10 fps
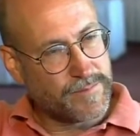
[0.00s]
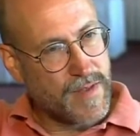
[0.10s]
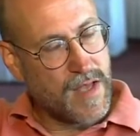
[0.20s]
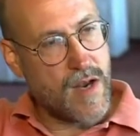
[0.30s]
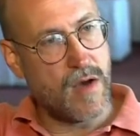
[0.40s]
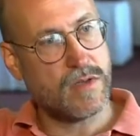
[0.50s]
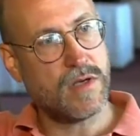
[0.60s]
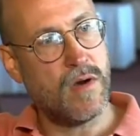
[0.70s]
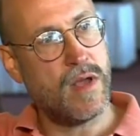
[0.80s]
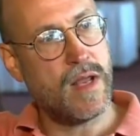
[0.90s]
you know.
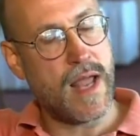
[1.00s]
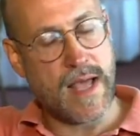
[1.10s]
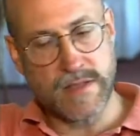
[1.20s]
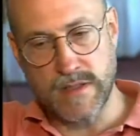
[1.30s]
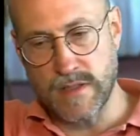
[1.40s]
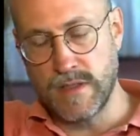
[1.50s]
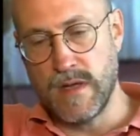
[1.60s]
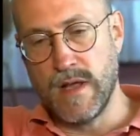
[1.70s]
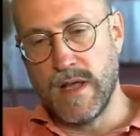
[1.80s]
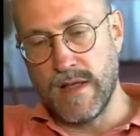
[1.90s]
So it has to
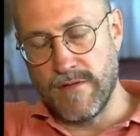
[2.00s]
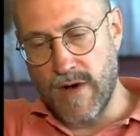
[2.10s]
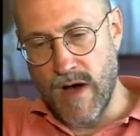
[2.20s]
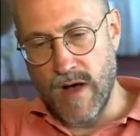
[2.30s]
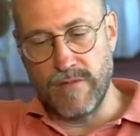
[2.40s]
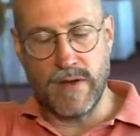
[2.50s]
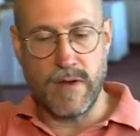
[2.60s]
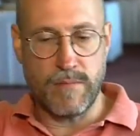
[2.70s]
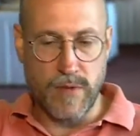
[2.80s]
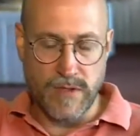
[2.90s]
evolve, and
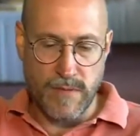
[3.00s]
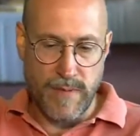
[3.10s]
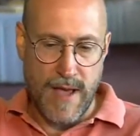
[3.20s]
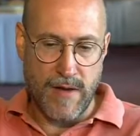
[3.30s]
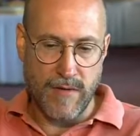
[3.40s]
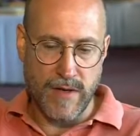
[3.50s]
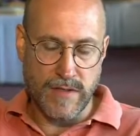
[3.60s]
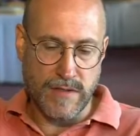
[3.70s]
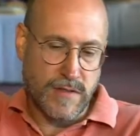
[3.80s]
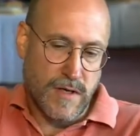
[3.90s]
you push the
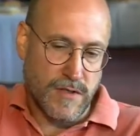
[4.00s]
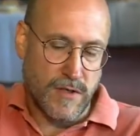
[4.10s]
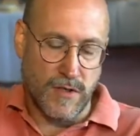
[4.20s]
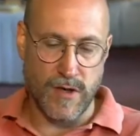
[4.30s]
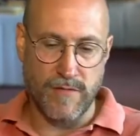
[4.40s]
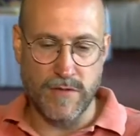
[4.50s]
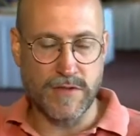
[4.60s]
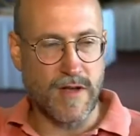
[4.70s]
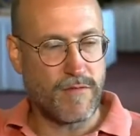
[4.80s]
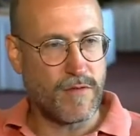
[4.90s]
boundaries because you're looking for
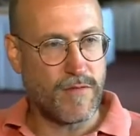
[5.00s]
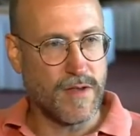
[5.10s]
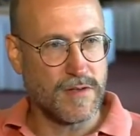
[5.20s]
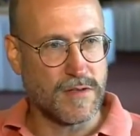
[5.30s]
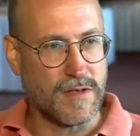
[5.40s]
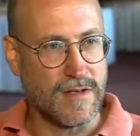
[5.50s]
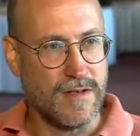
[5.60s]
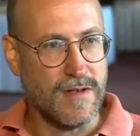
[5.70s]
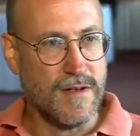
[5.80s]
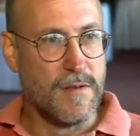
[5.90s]
stuff that feels good,
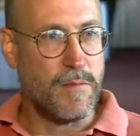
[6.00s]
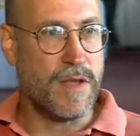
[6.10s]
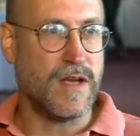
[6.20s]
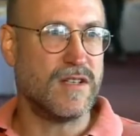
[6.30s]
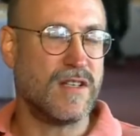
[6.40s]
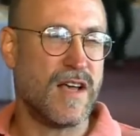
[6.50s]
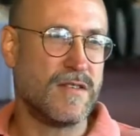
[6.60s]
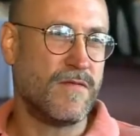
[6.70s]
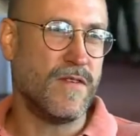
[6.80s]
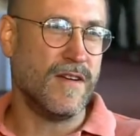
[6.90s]
because it
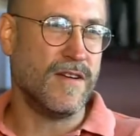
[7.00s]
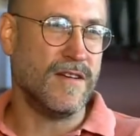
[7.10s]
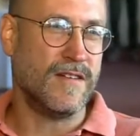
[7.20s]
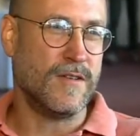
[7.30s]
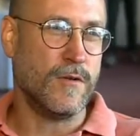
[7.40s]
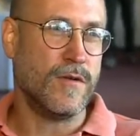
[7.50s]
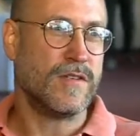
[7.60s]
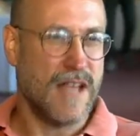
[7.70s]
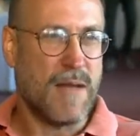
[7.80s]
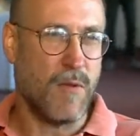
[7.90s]
doesn't feel good to do the
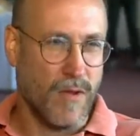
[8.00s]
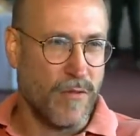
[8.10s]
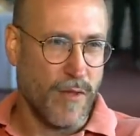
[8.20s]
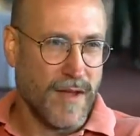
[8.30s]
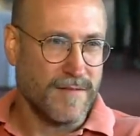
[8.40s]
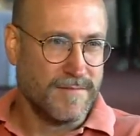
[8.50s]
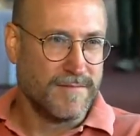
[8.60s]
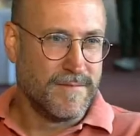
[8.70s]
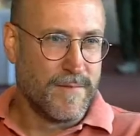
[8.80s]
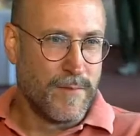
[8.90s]
same old thing,
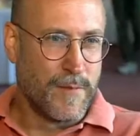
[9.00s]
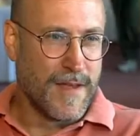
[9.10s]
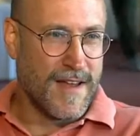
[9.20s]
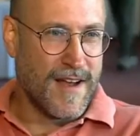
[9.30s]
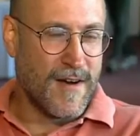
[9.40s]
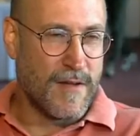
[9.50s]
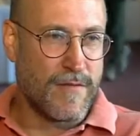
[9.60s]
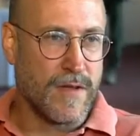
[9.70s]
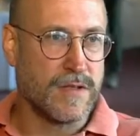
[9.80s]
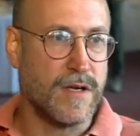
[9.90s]
you know. It
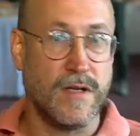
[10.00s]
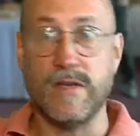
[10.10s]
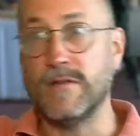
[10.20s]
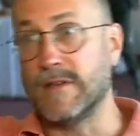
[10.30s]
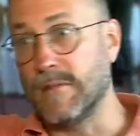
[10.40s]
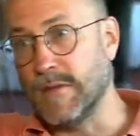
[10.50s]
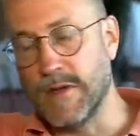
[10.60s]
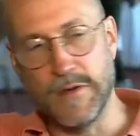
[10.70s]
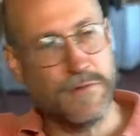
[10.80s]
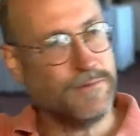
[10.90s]
feels good to do something
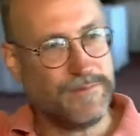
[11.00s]
new.